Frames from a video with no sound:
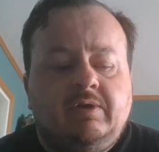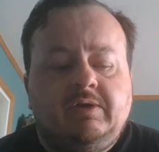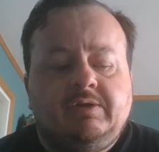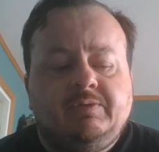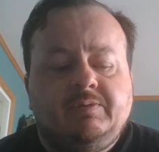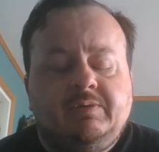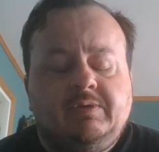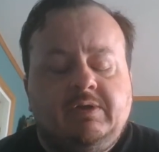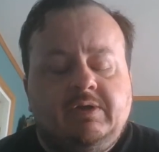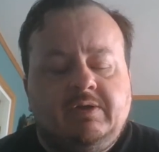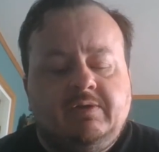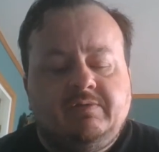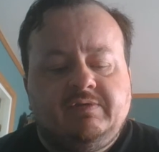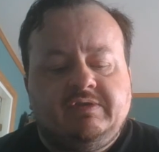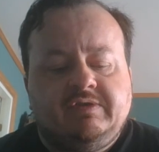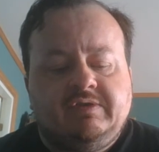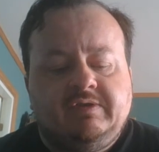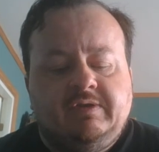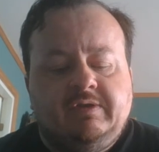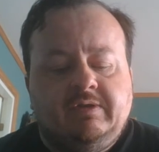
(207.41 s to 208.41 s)
as we have
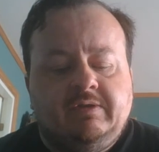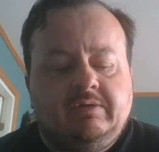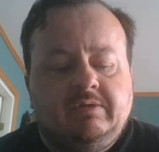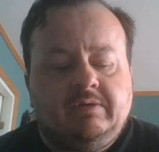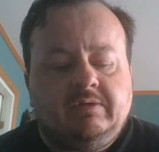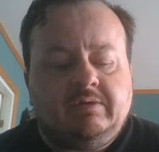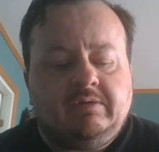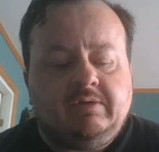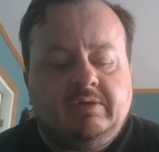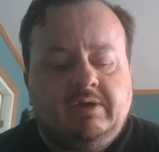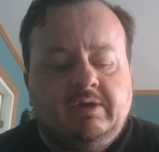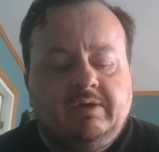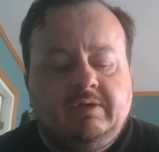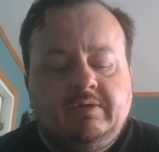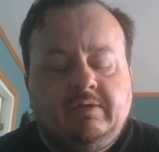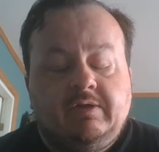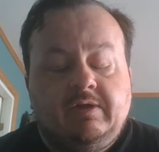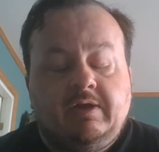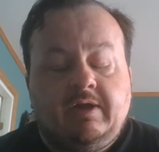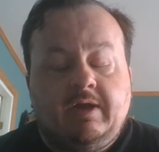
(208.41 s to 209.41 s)
seen
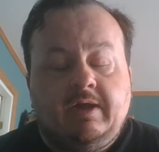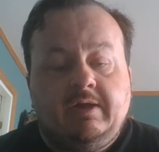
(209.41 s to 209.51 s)
lately,